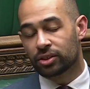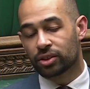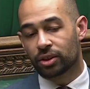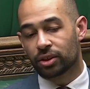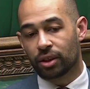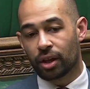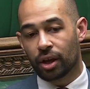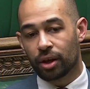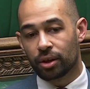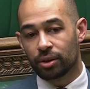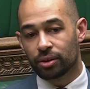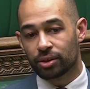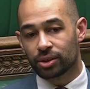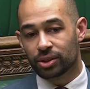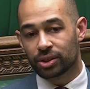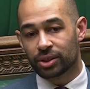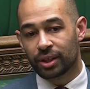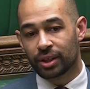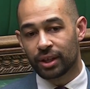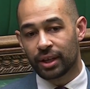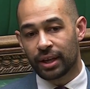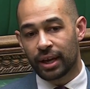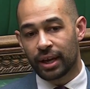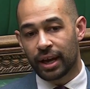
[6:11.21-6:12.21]
to
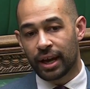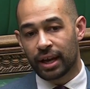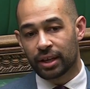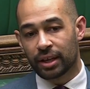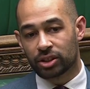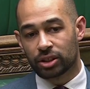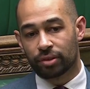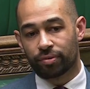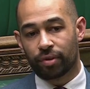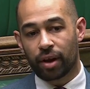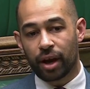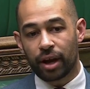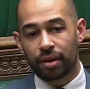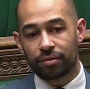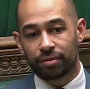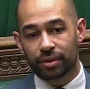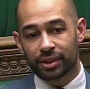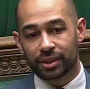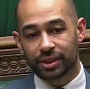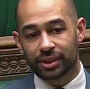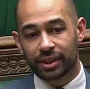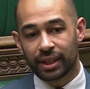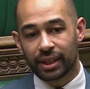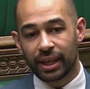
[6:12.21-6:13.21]
those
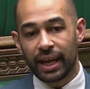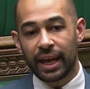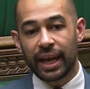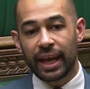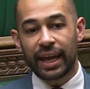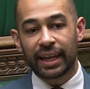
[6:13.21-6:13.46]
survivors.